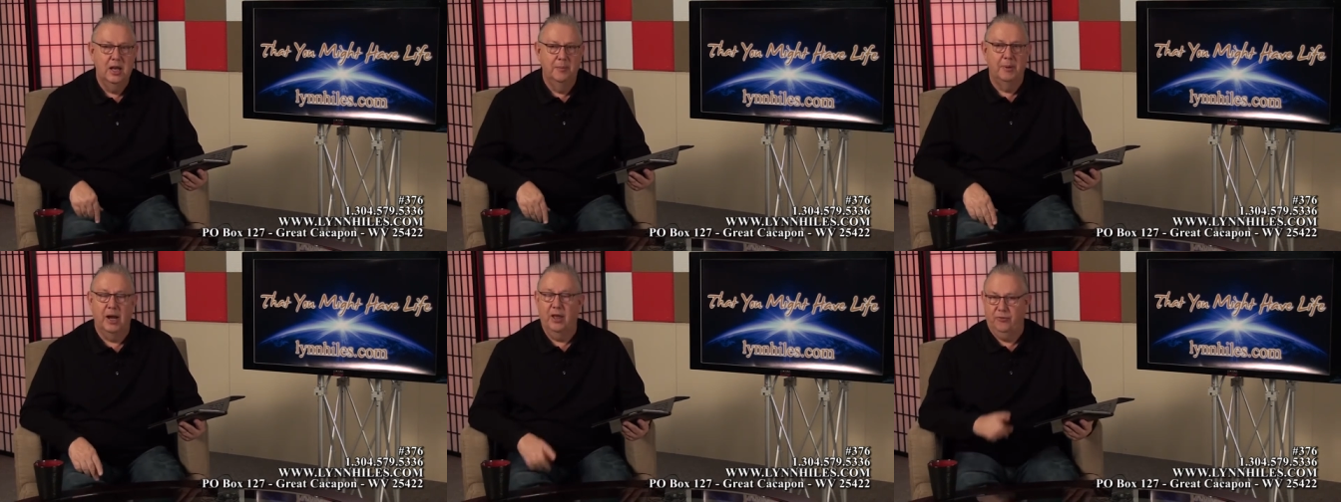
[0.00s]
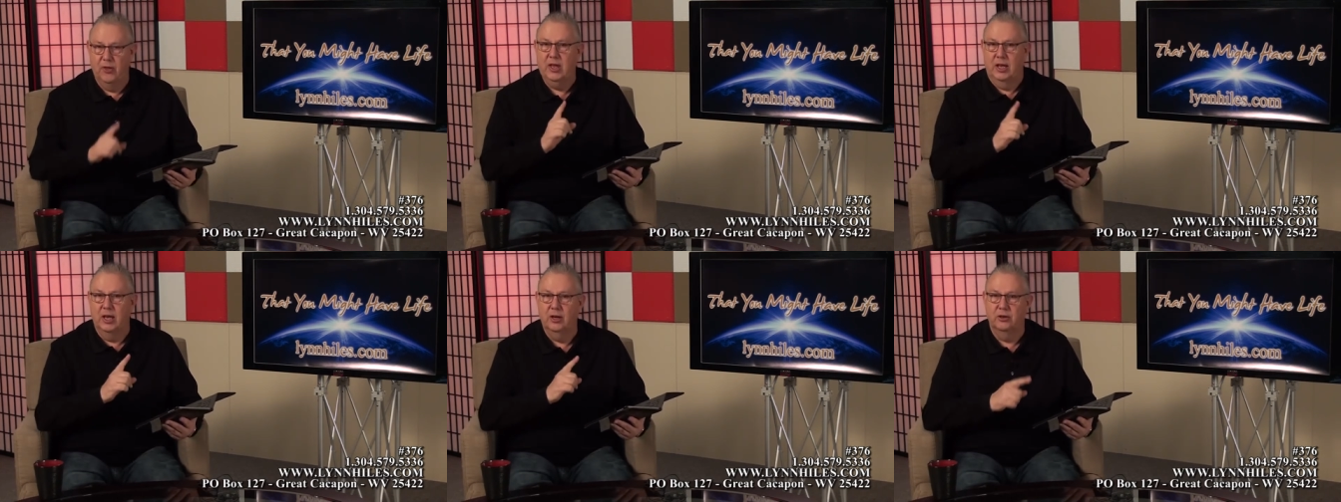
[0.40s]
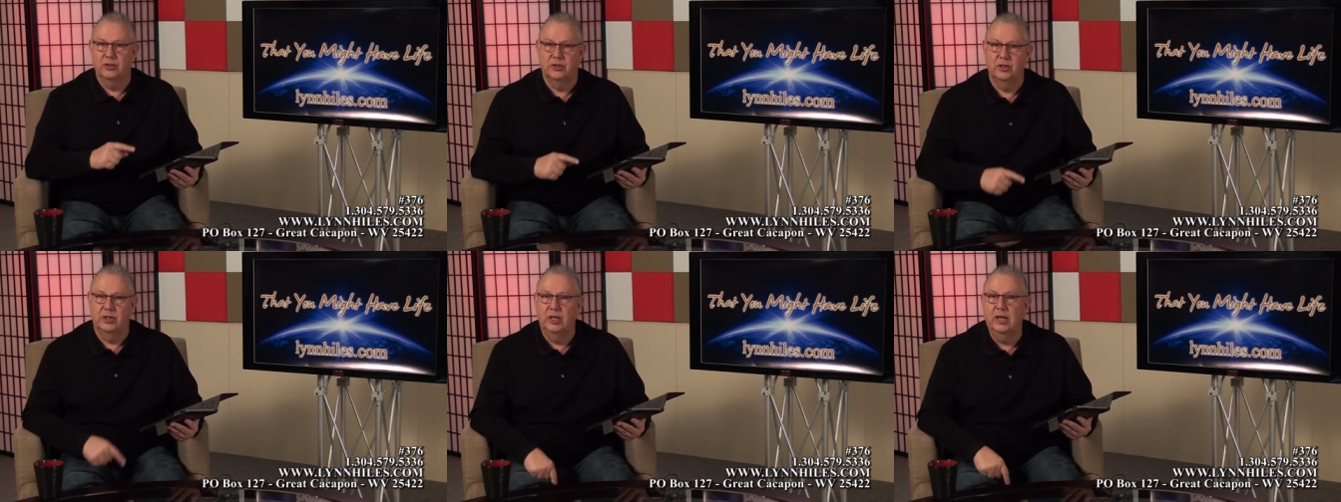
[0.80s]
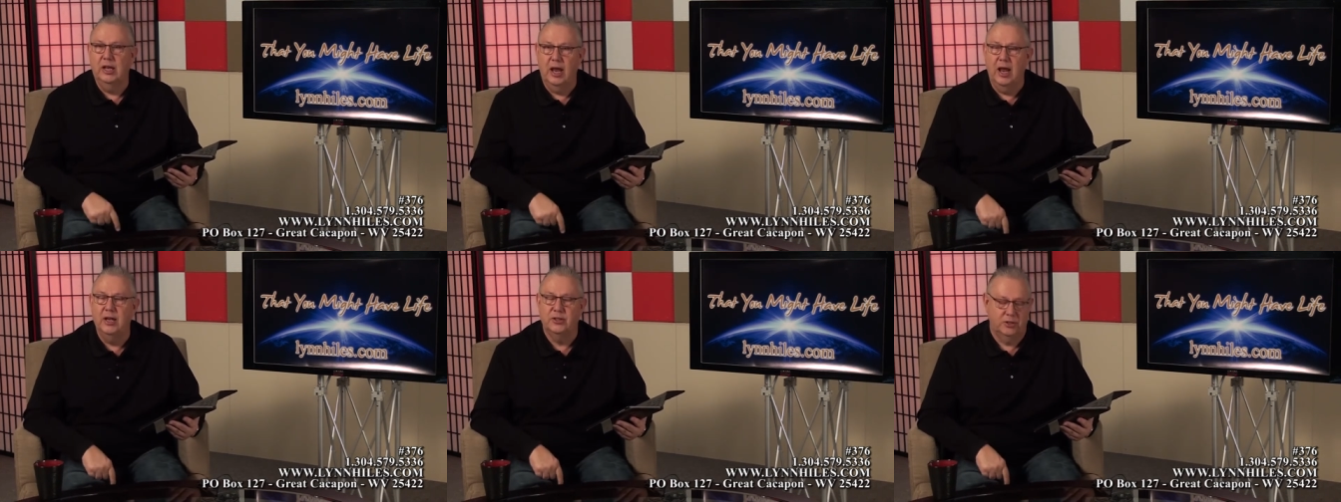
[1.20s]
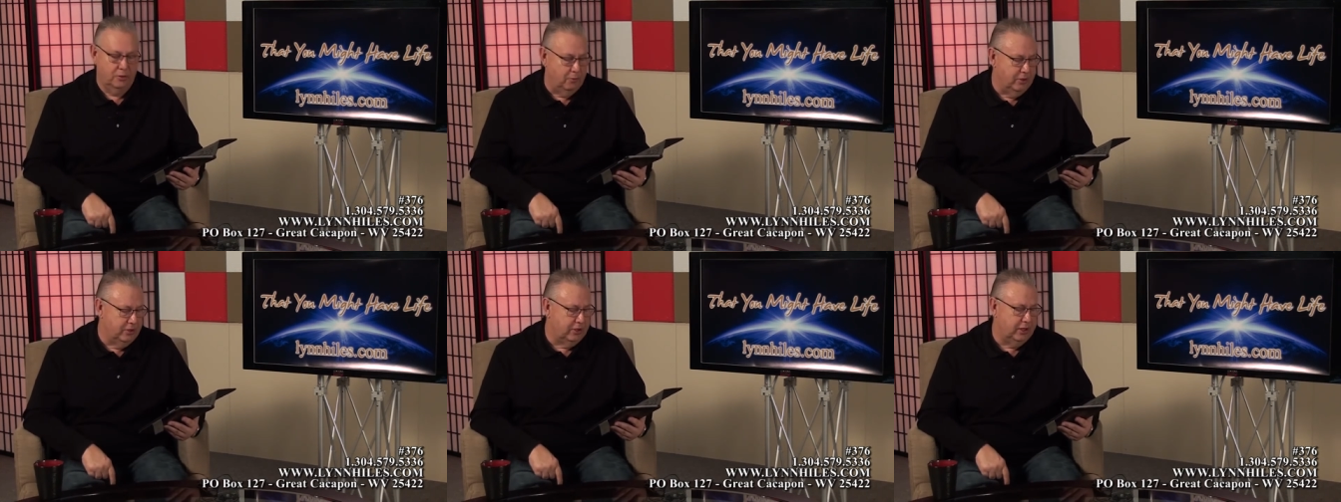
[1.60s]
But I think here's the key answer
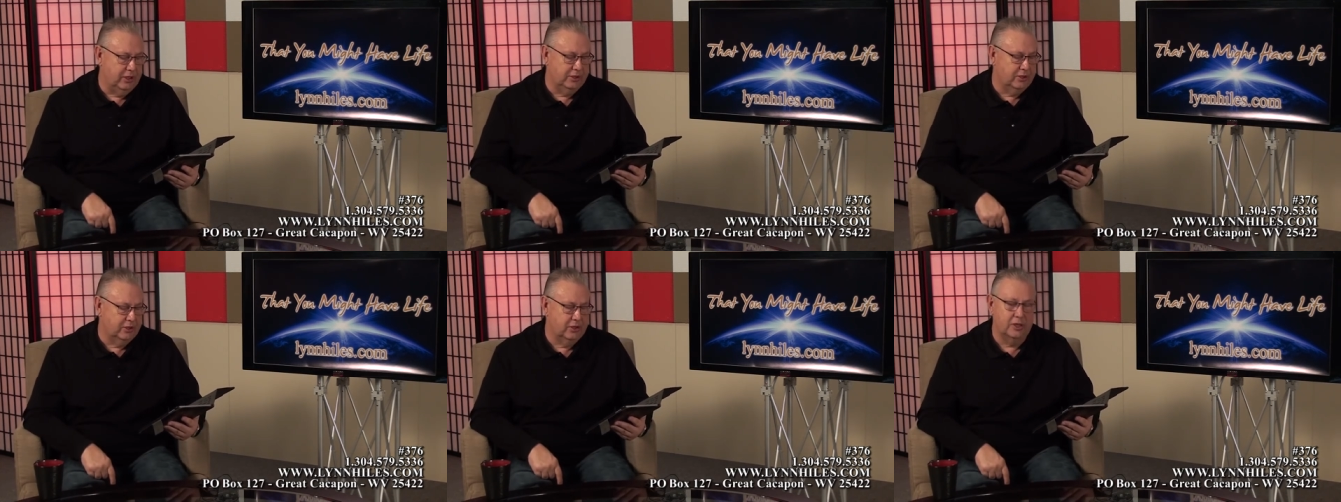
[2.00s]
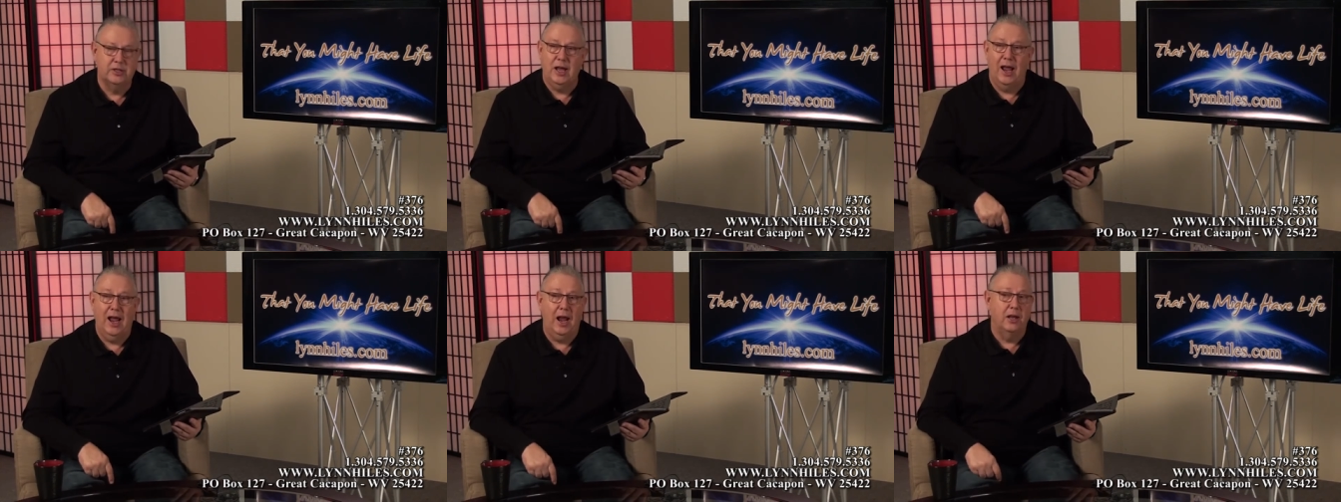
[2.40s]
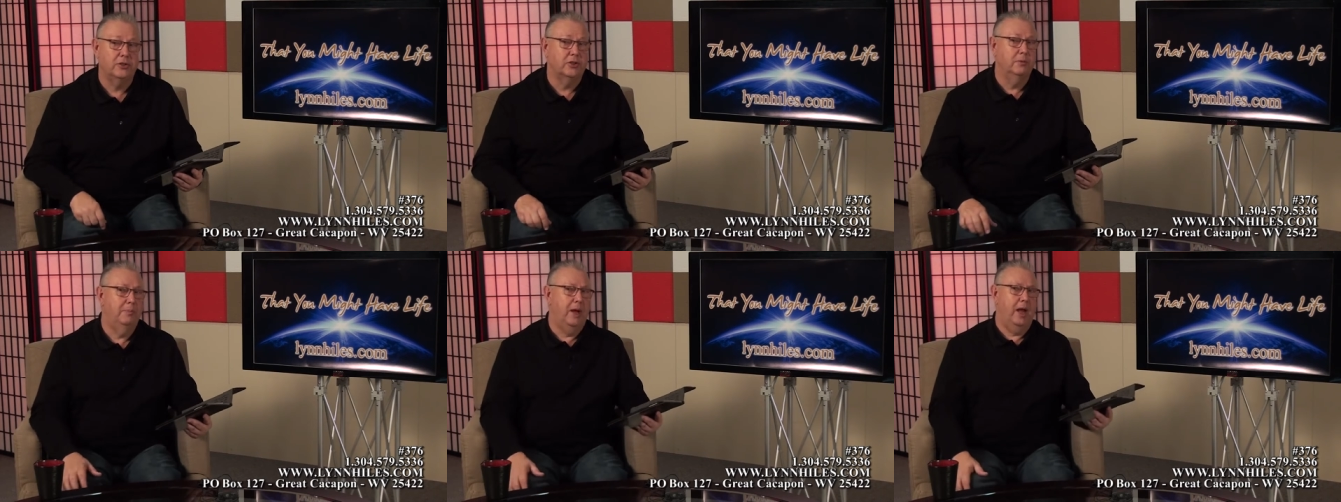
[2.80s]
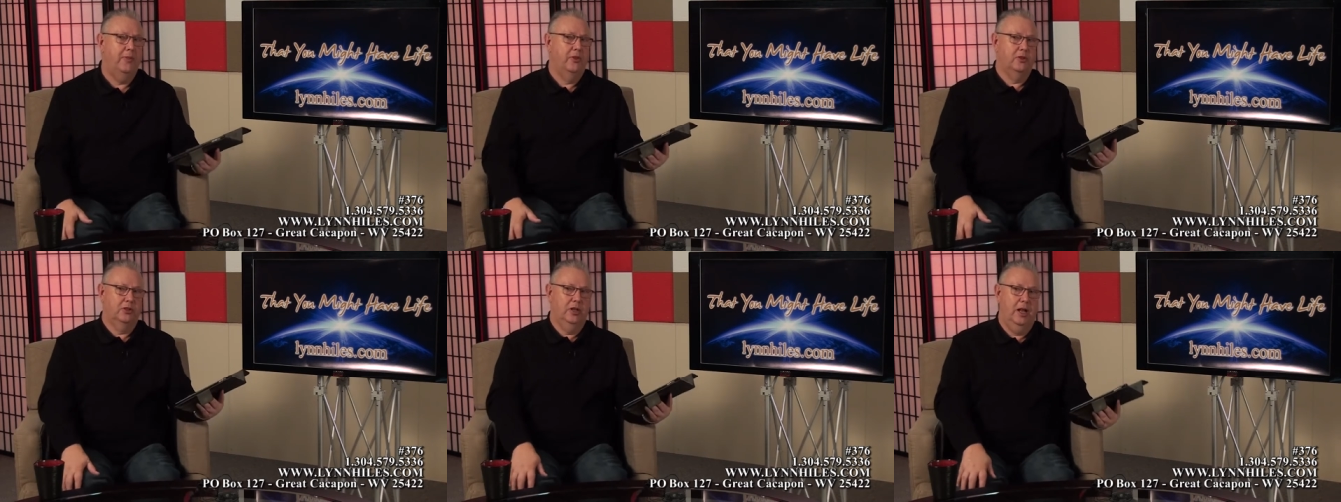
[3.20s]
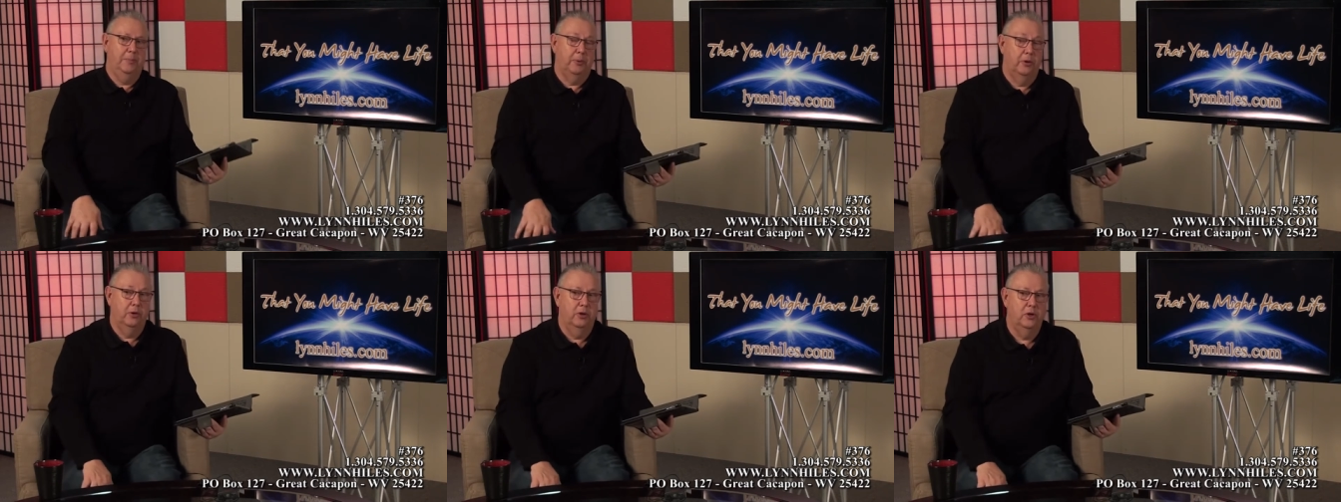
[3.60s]
when Jesus is asked by this
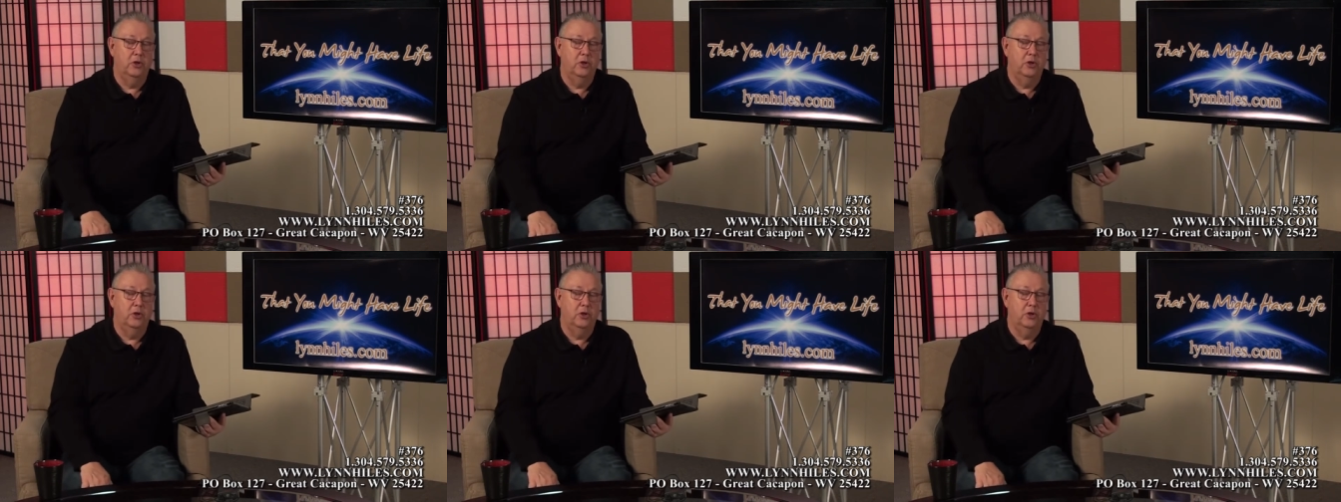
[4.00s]
leper,